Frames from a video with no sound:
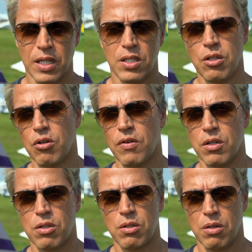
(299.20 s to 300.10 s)
19 of
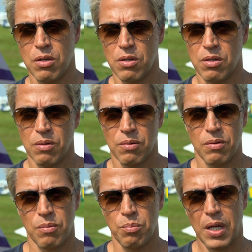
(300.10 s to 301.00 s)
us
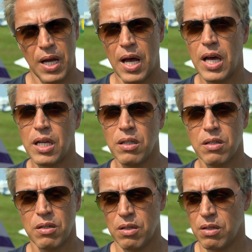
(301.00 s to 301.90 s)
behind
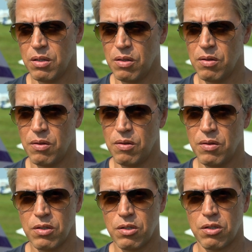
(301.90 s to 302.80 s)

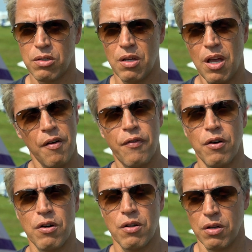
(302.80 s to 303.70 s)
this
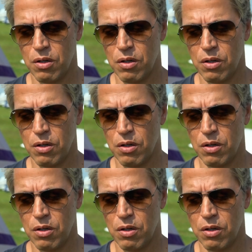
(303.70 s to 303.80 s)
effort